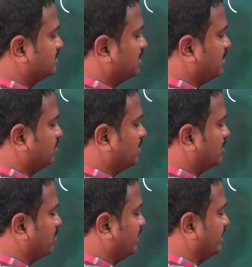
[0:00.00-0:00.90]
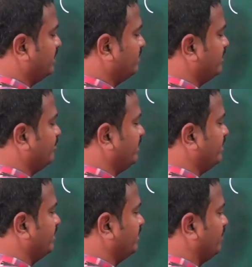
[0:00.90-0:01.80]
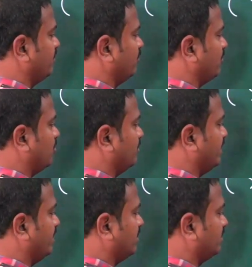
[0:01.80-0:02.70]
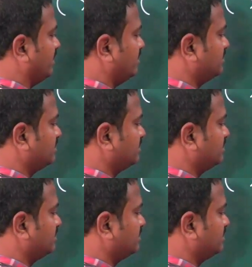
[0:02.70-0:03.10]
Now the coil will be wounded on the